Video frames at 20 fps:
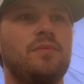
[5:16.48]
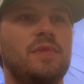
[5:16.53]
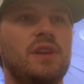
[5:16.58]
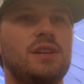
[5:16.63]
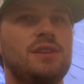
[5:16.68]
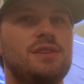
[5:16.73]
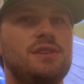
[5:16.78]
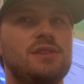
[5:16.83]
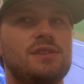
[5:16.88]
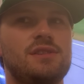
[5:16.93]

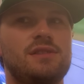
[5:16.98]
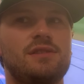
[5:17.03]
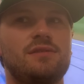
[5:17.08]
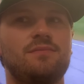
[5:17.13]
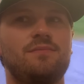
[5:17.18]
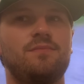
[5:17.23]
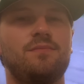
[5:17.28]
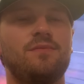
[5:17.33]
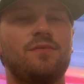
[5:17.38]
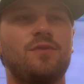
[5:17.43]
it's just
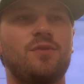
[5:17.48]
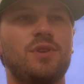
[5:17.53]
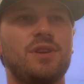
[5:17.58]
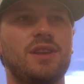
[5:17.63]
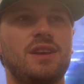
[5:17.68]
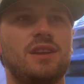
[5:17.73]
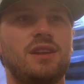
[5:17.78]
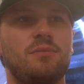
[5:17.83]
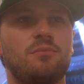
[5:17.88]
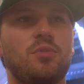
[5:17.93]

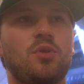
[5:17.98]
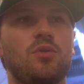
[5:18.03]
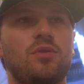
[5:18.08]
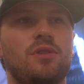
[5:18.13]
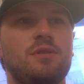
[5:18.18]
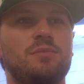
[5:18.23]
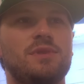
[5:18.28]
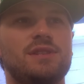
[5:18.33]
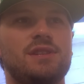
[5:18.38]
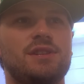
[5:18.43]
really an
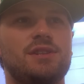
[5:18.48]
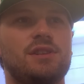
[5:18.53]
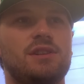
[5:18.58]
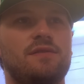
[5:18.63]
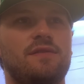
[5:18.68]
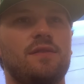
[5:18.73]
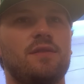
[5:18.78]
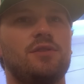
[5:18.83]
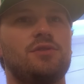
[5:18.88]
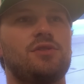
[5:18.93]
important position
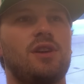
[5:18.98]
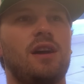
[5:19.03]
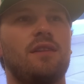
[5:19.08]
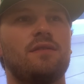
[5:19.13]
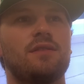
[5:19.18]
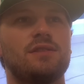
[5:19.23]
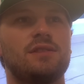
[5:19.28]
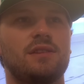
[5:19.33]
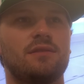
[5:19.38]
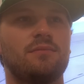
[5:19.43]
for the
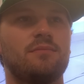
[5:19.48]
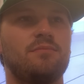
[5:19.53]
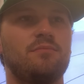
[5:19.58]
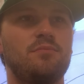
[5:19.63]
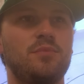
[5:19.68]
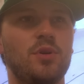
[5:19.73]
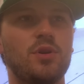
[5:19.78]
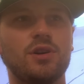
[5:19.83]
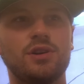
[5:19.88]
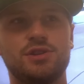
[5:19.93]
driver to
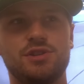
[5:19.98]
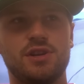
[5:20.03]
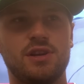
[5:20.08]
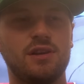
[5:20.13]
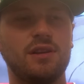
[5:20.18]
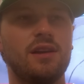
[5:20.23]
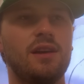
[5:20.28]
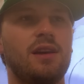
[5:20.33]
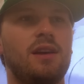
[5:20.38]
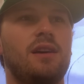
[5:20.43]
push
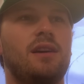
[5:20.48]
and,